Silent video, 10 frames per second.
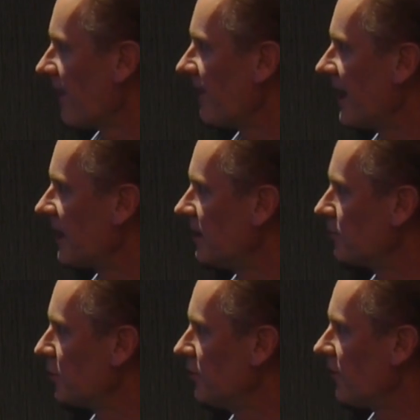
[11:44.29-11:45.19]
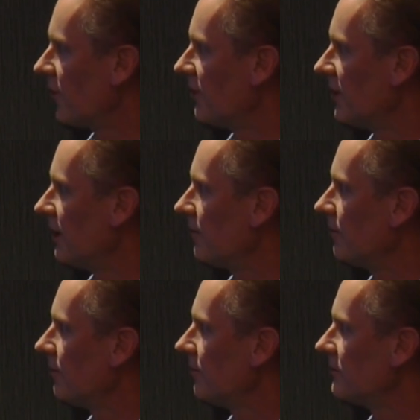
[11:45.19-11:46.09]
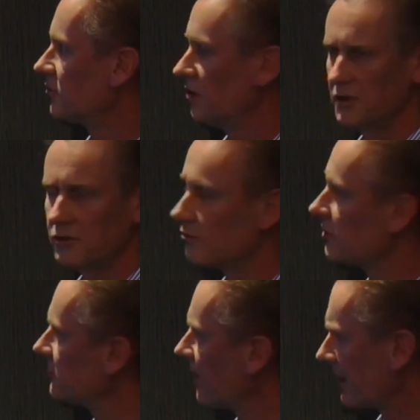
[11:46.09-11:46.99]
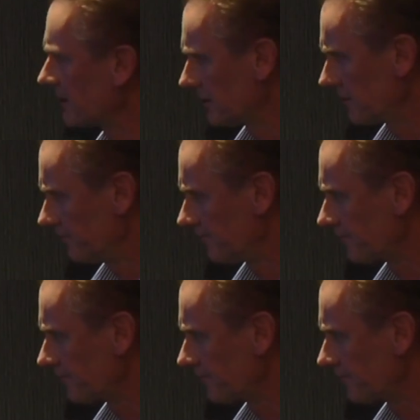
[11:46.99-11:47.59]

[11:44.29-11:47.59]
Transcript: They can improve on the traditional risk factors.